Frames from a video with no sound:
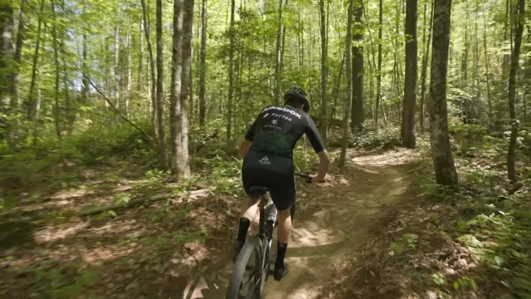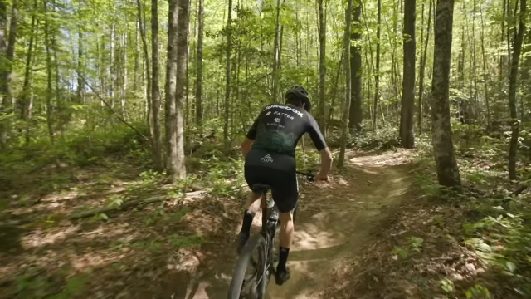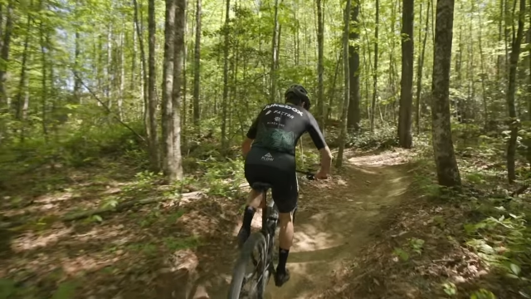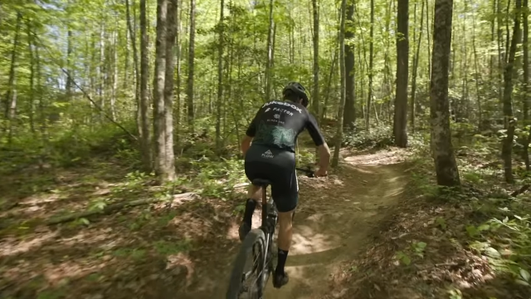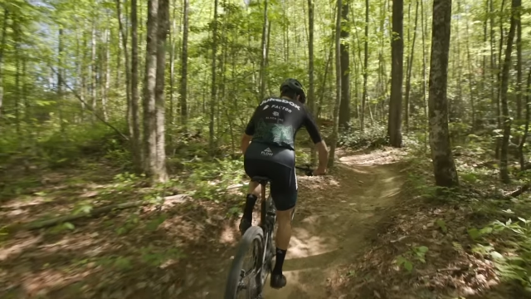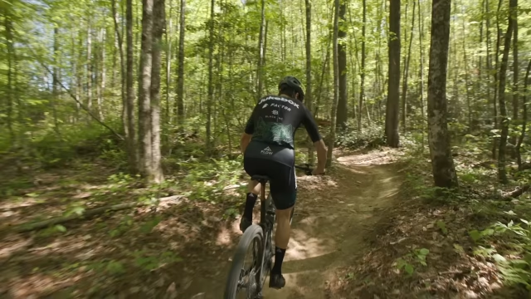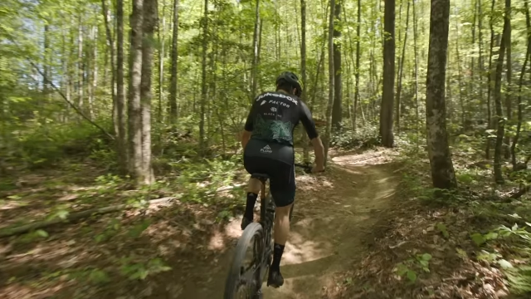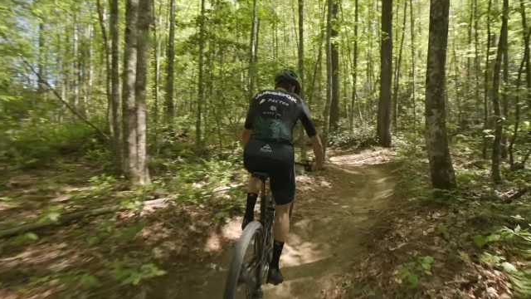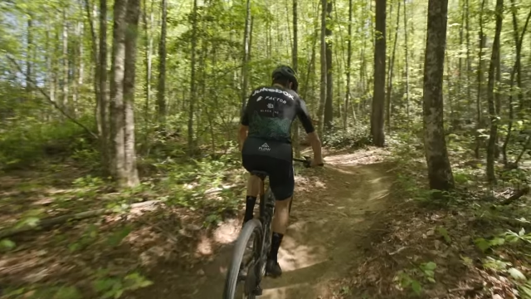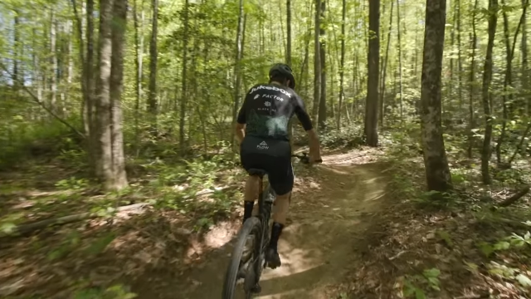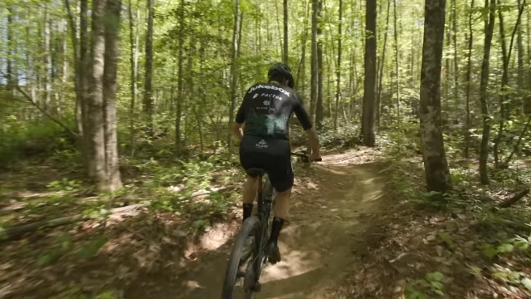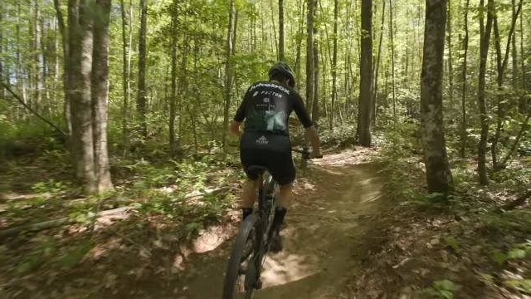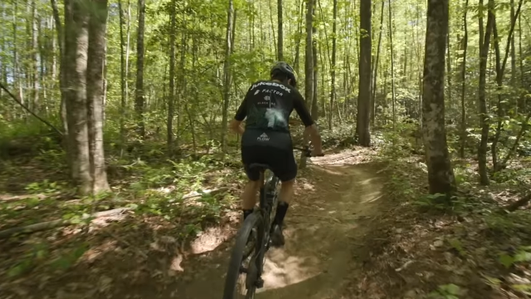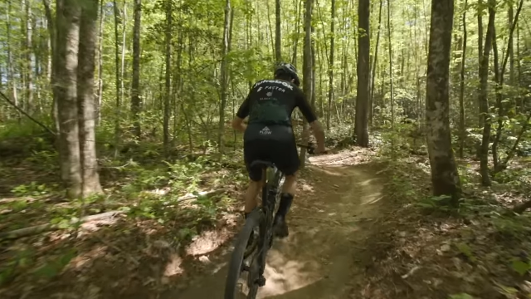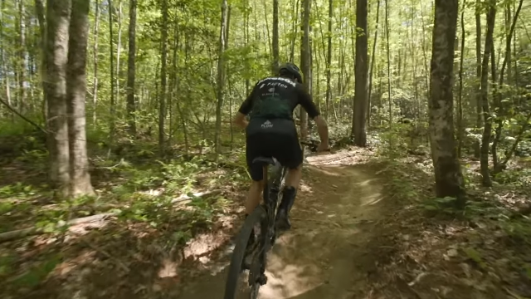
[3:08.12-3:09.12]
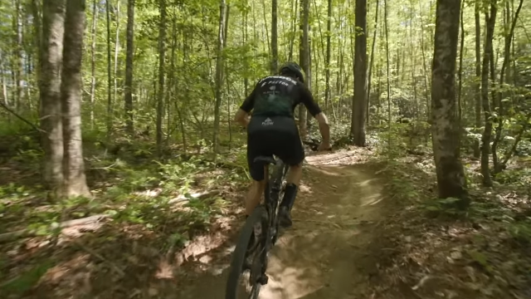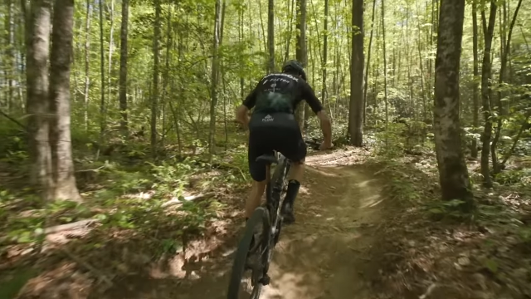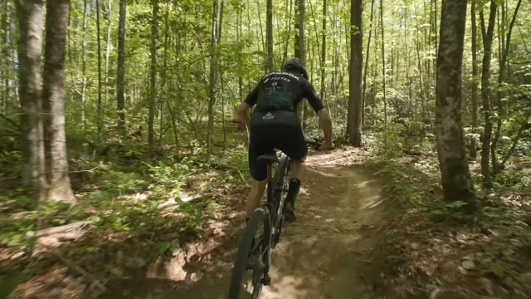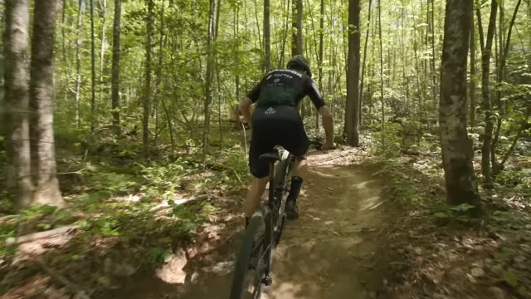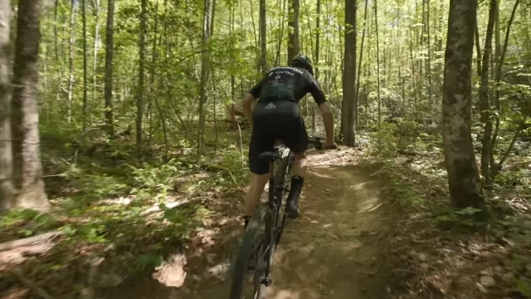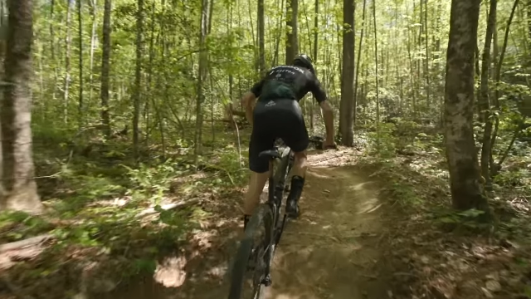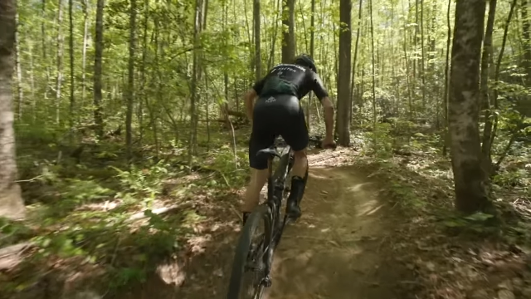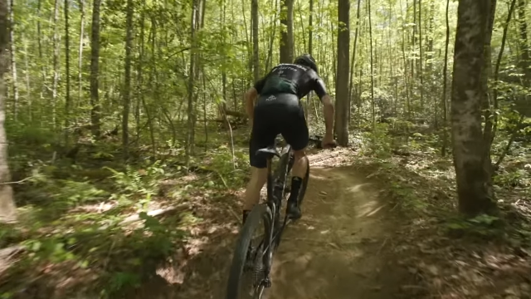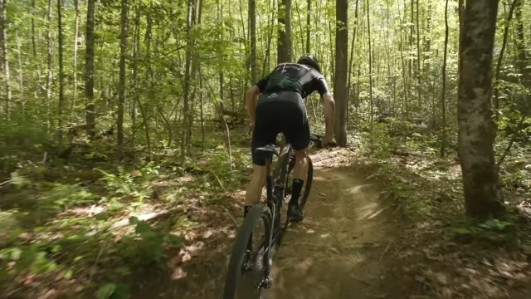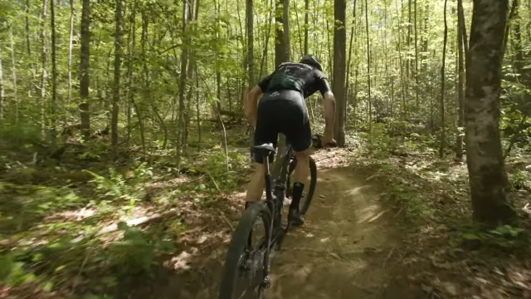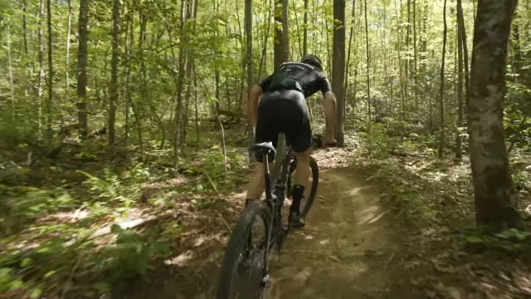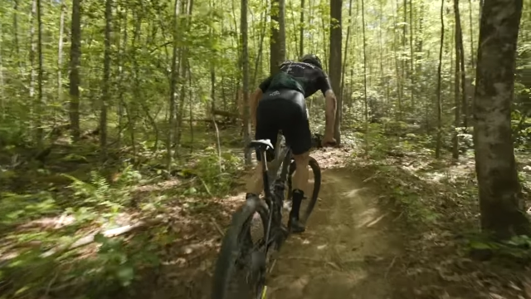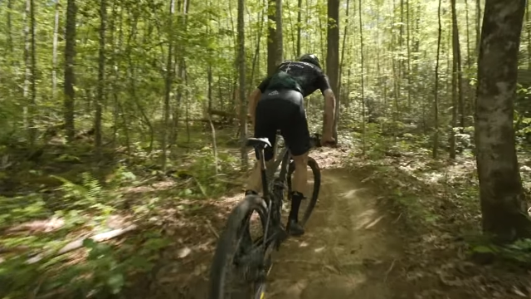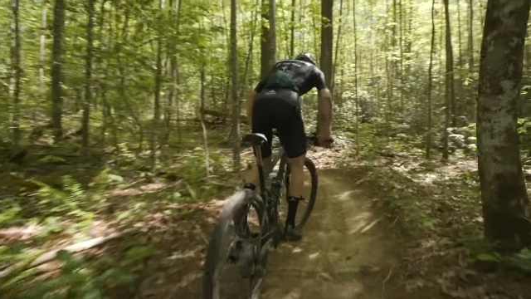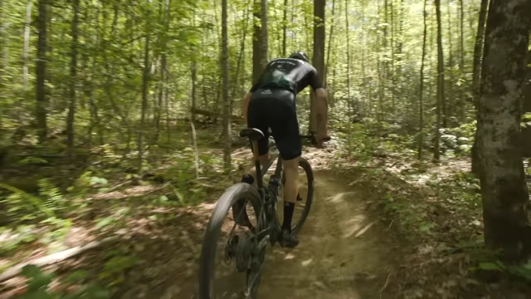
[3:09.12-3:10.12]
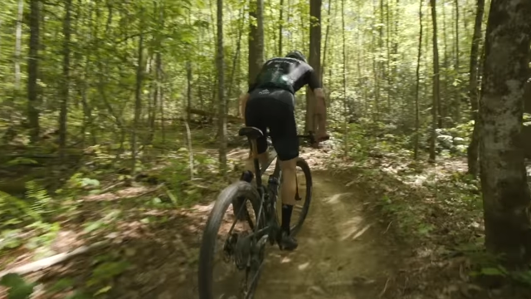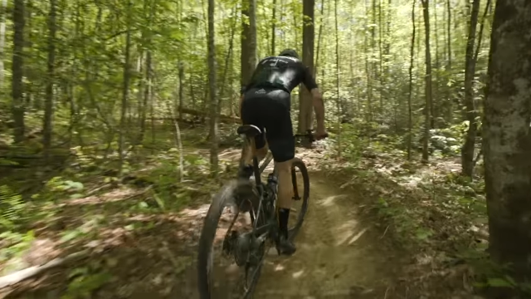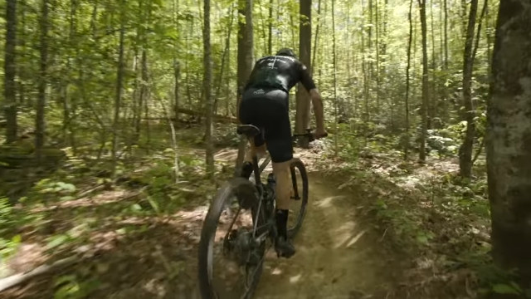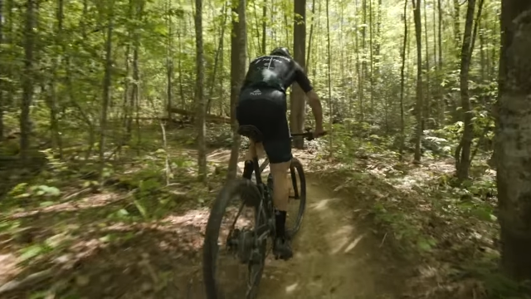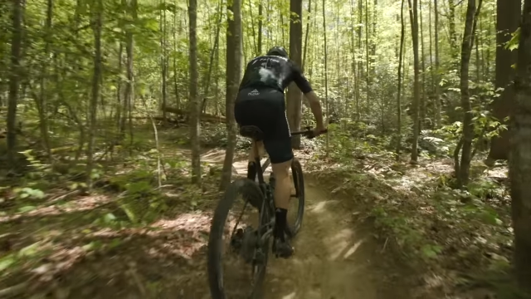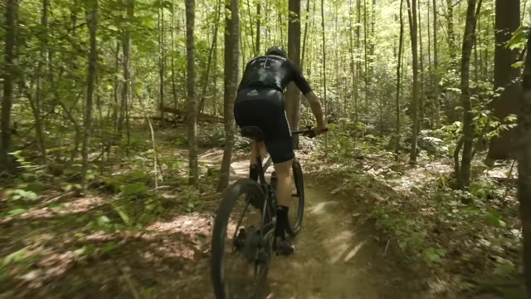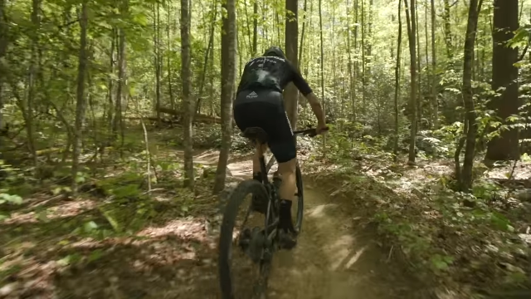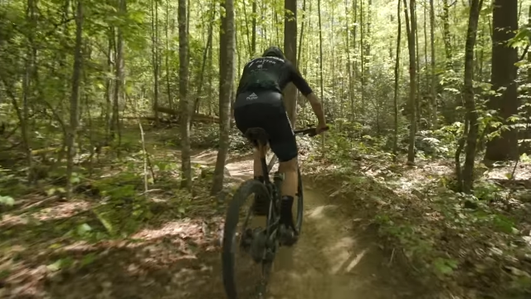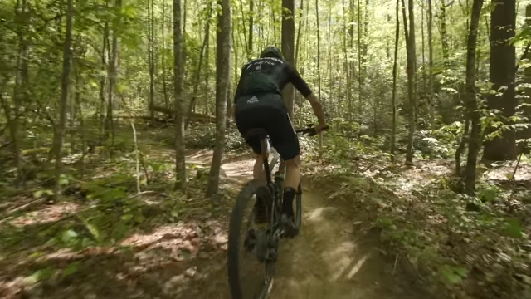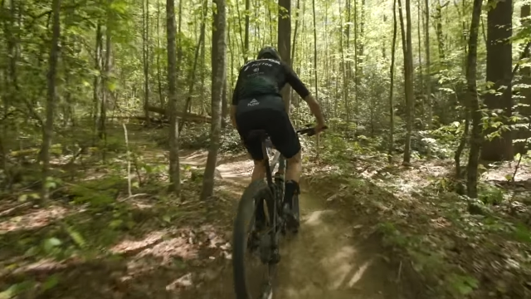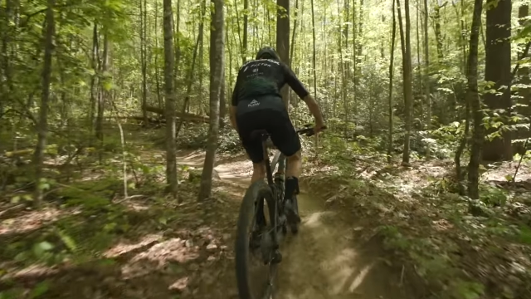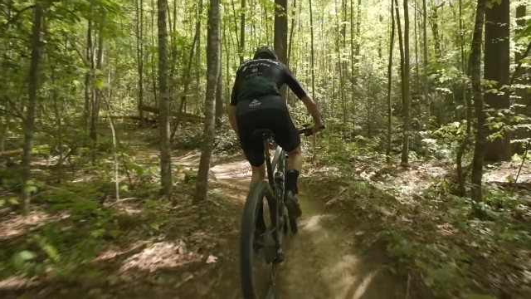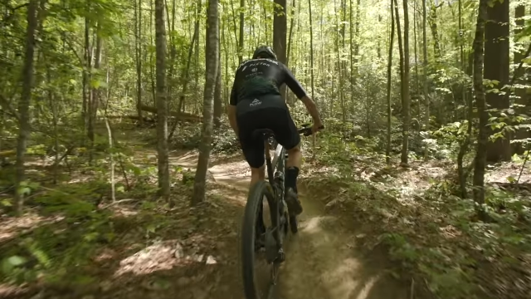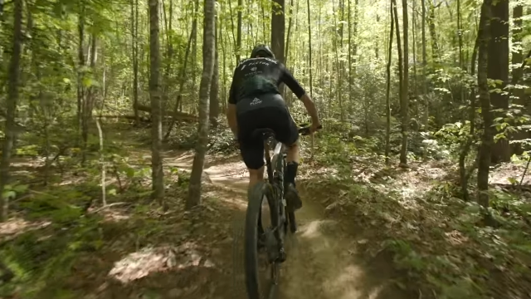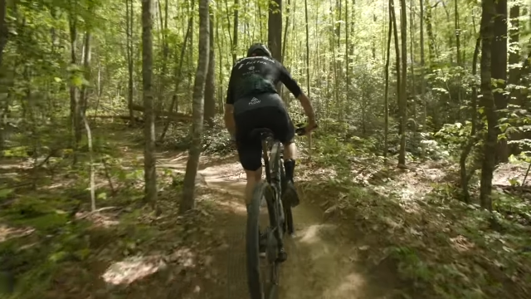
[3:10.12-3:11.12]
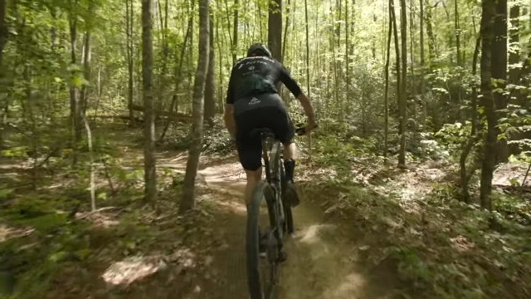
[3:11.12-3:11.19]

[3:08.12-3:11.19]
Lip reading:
Nobody's mouth can be seen.